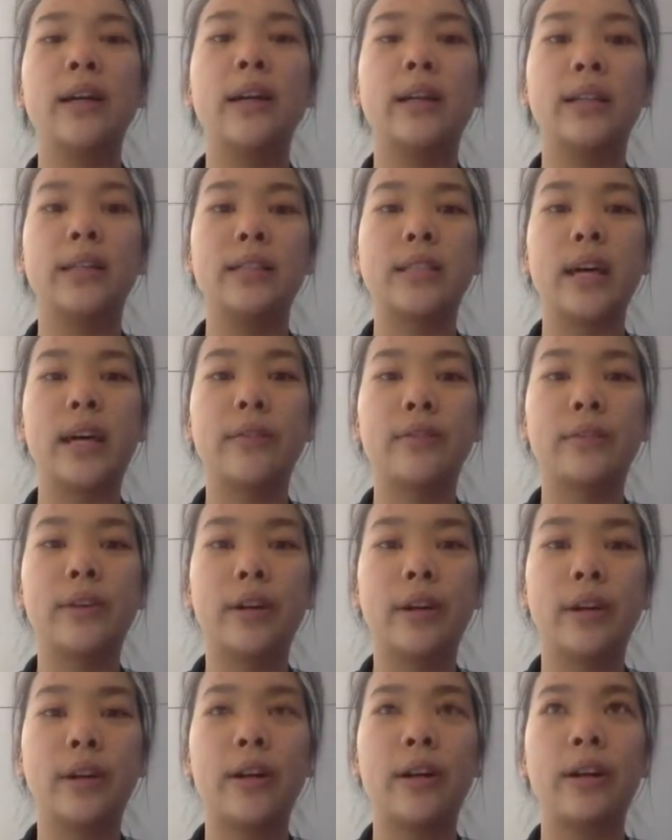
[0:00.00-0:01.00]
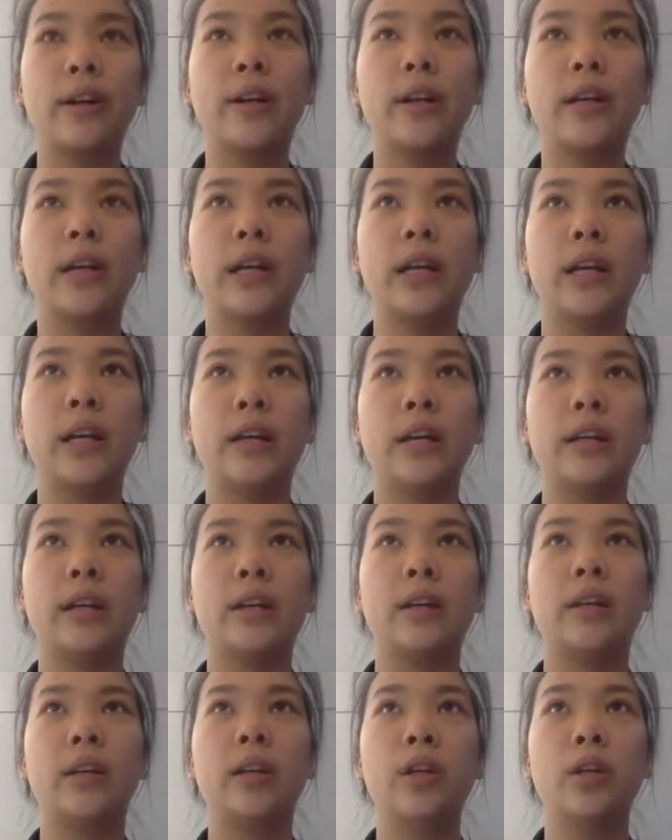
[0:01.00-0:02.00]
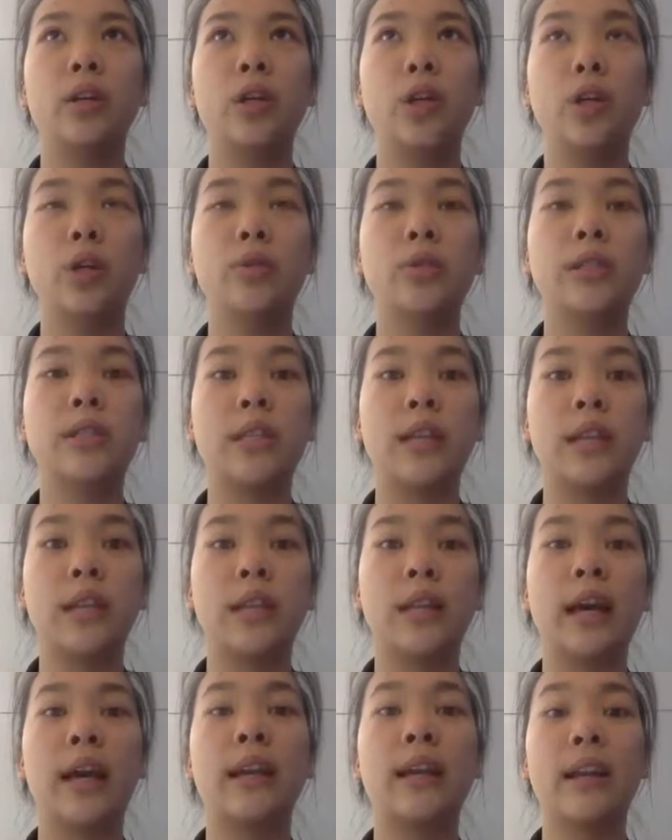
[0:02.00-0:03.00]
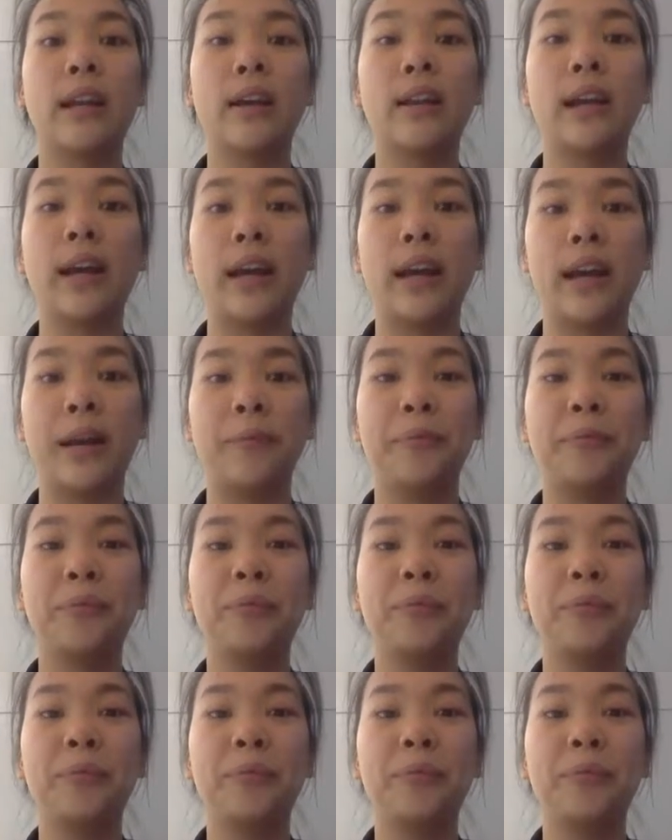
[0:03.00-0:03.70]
in Denver, in Houston, and in LA.